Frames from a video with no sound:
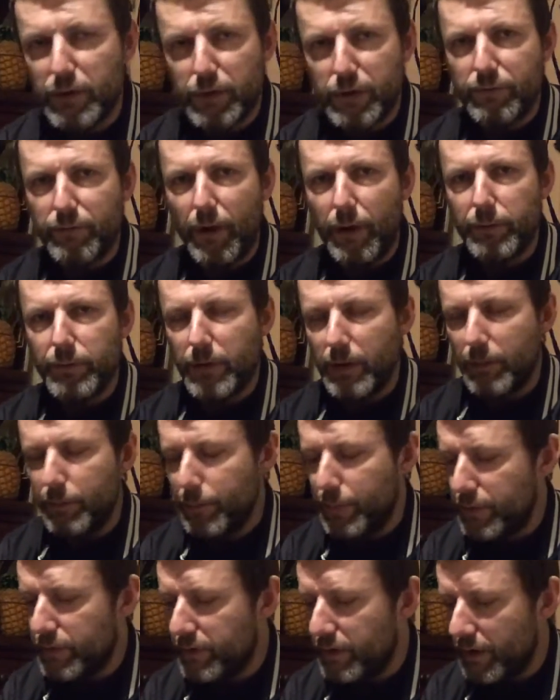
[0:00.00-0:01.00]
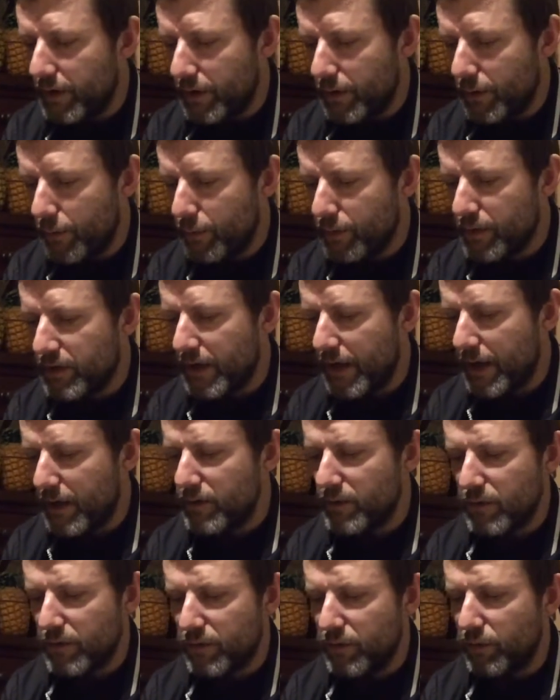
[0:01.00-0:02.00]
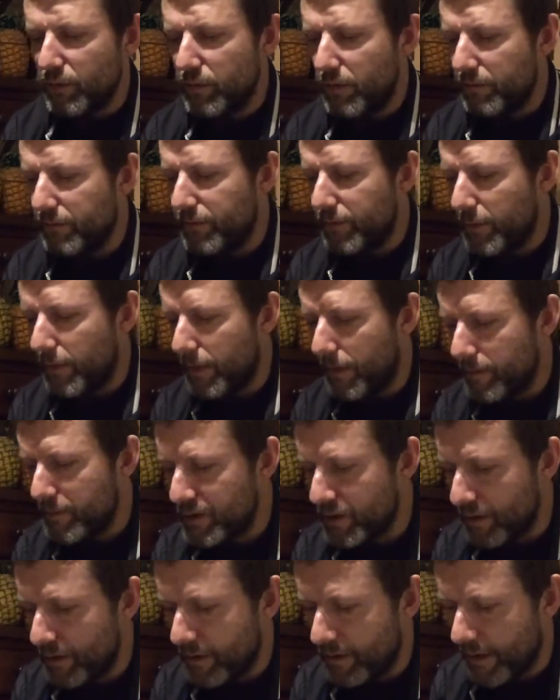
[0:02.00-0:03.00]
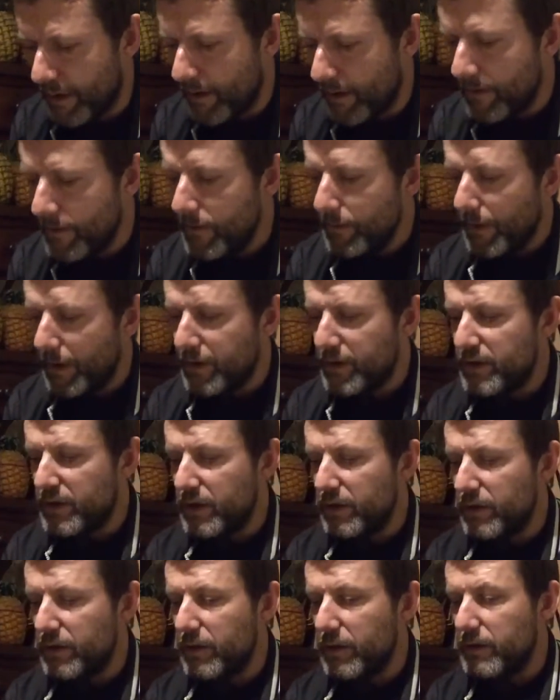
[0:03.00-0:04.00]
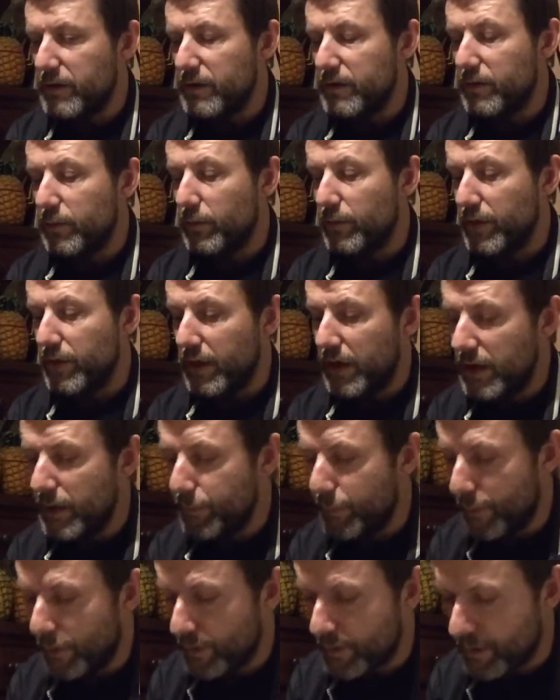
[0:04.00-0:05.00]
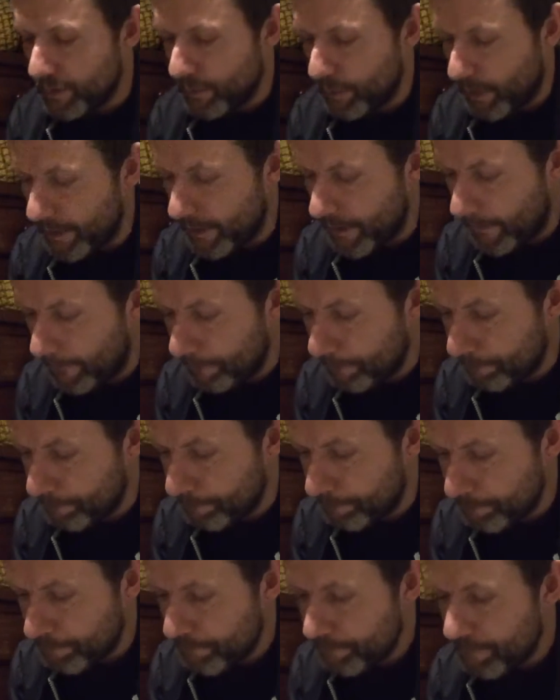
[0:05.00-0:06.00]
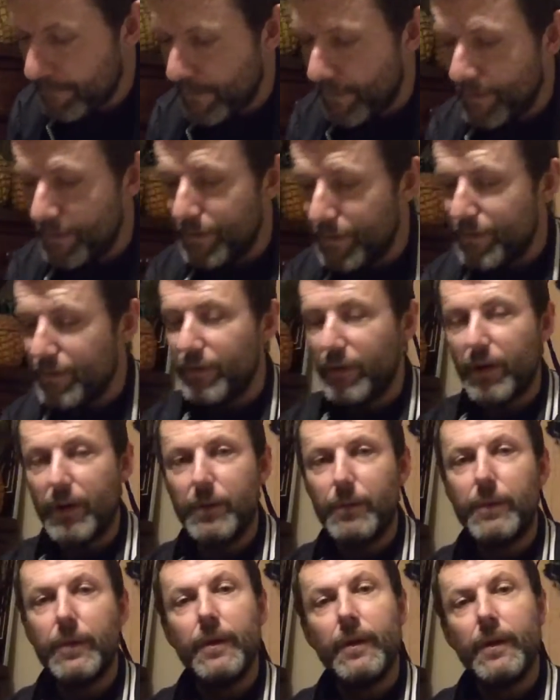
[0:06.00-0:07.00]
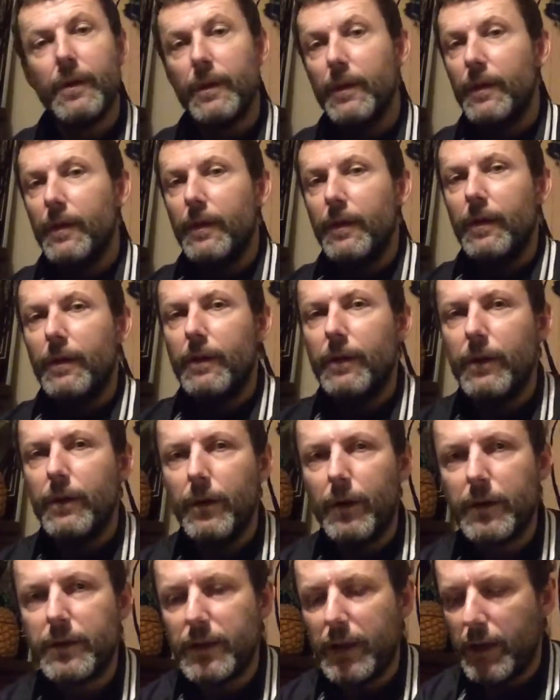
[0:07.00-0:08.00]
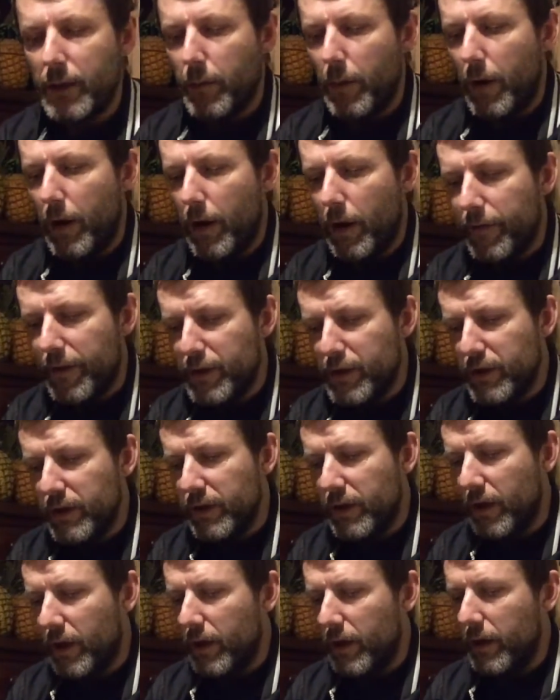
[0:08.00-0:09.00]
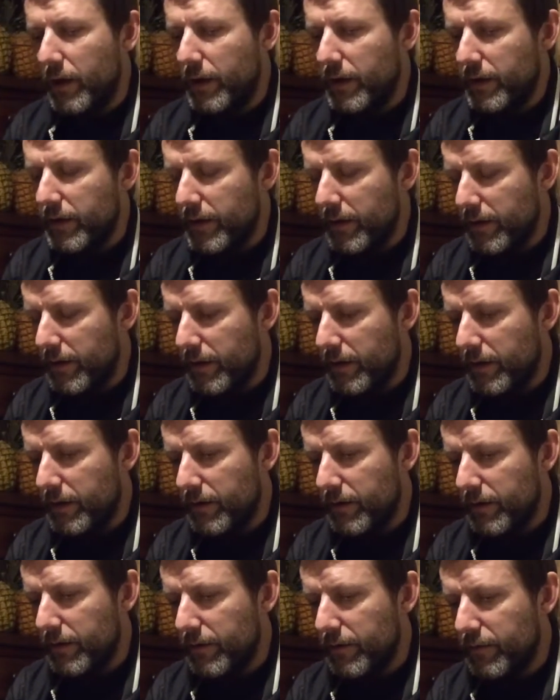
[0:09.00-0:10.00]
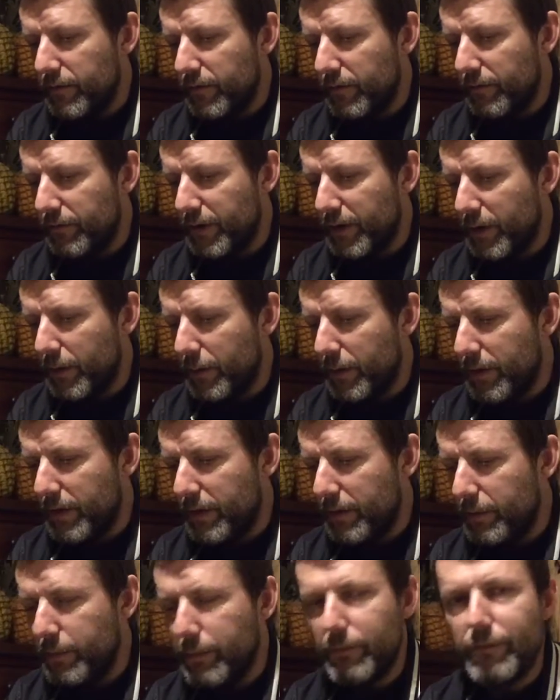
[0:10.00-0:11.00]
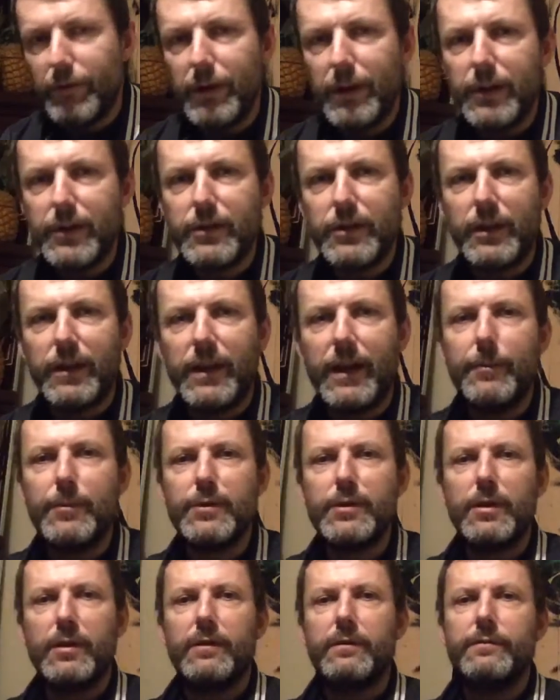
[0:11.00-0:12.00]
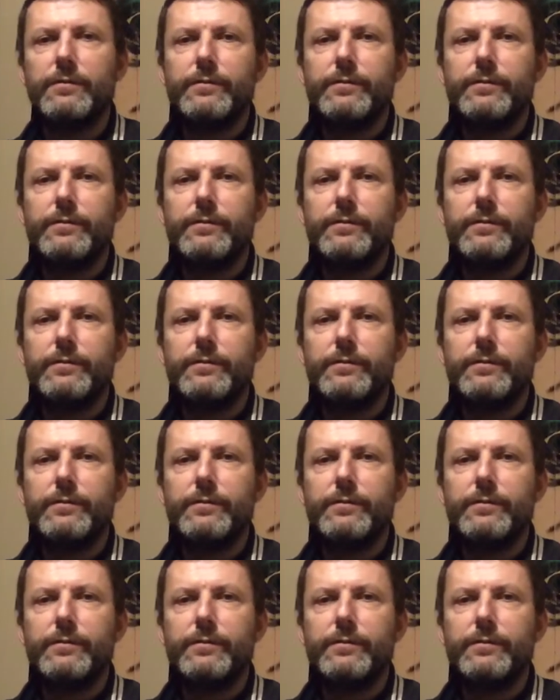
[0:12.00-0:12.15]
she wrote them, but all the sales, it's all done through Amazon and that. And this is all the e-books and whatnot. So I'll tell you what, I've actually got a something I want to release on Amazon.